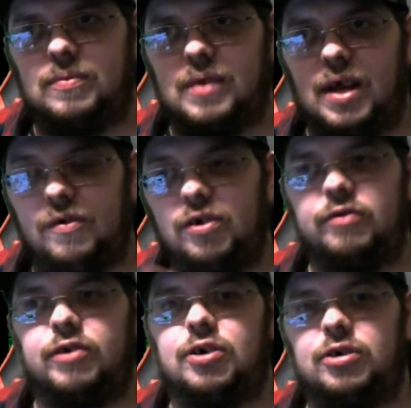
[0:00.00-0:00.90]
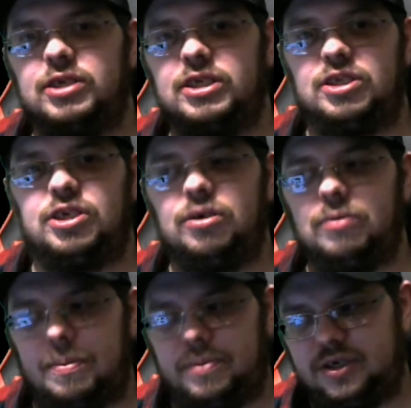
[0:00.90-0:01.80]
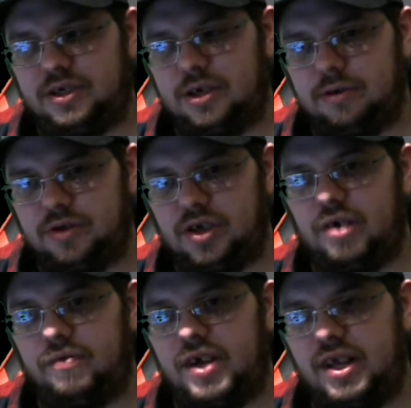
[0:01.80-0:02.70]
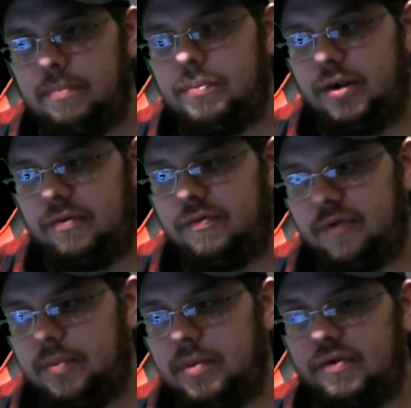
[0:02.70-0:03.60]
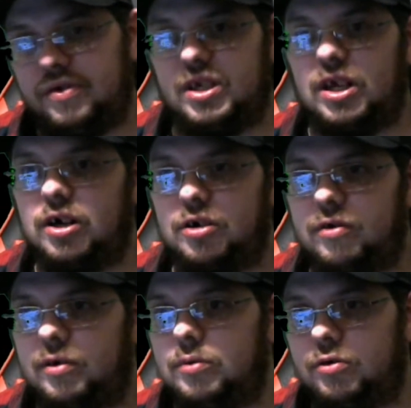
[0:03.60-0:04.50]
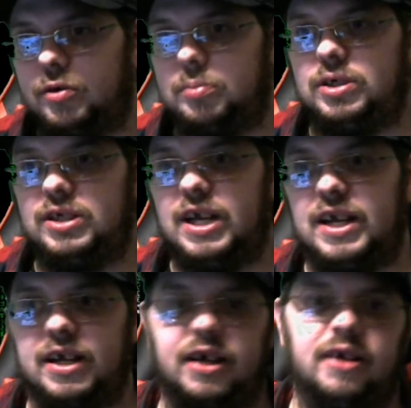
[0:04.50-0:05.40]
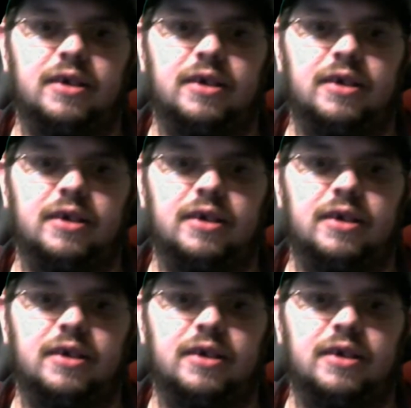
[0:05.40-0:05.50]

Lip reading: only recorded 2 episodes of it, and both of them obviously got corrupted data.